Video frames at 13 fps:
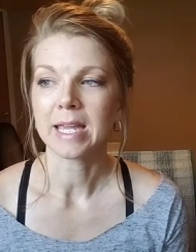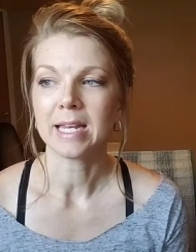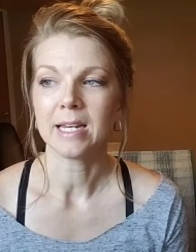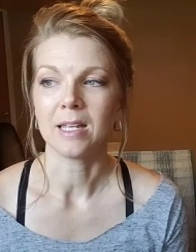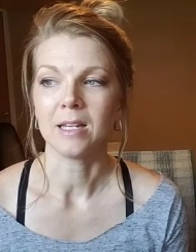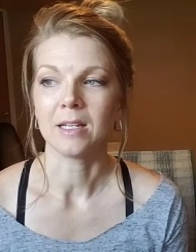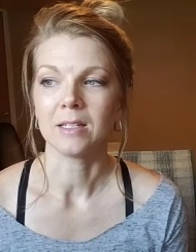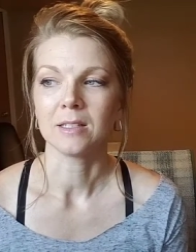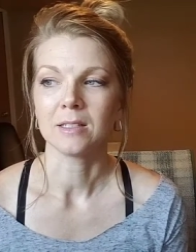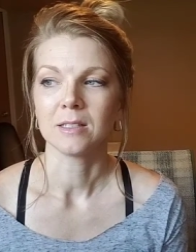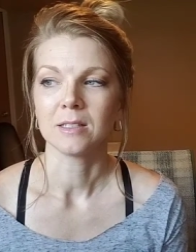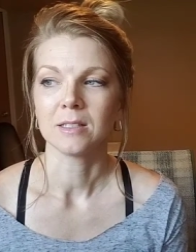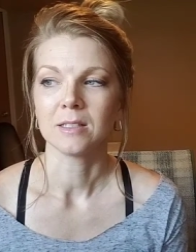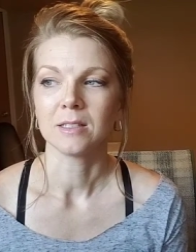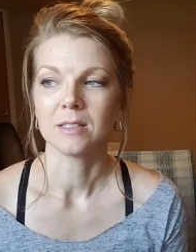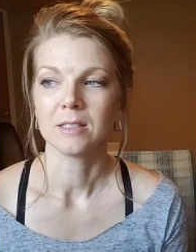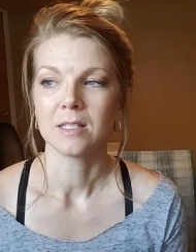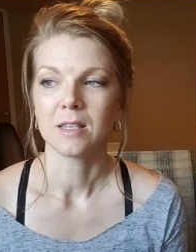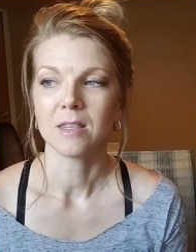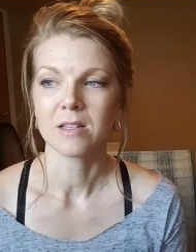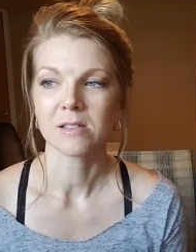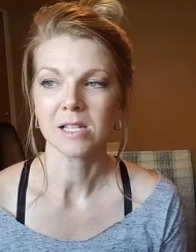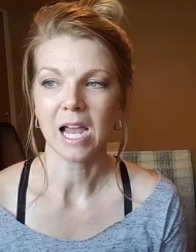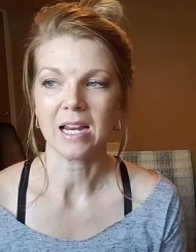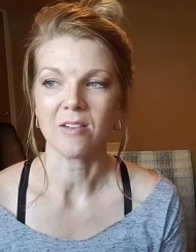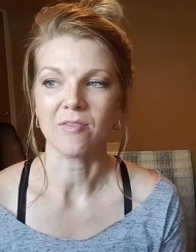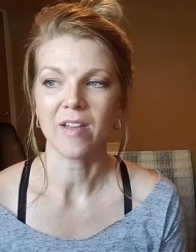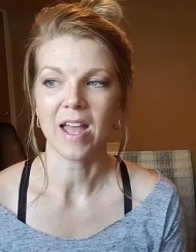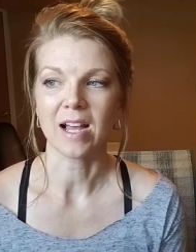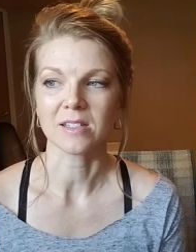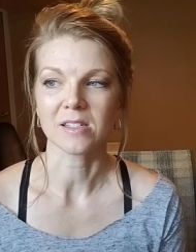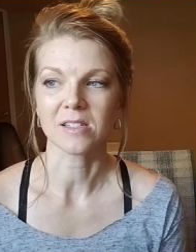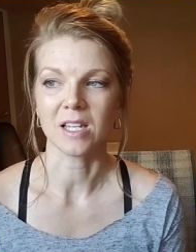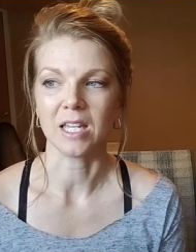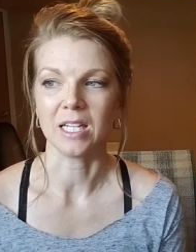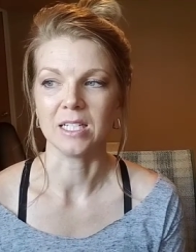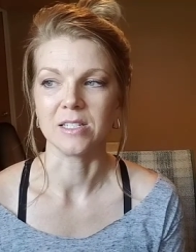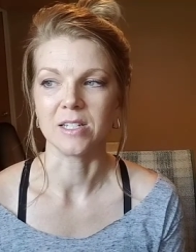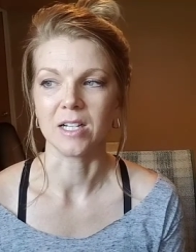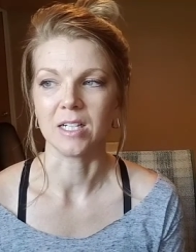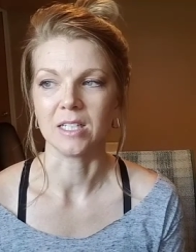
eating these kind of fats and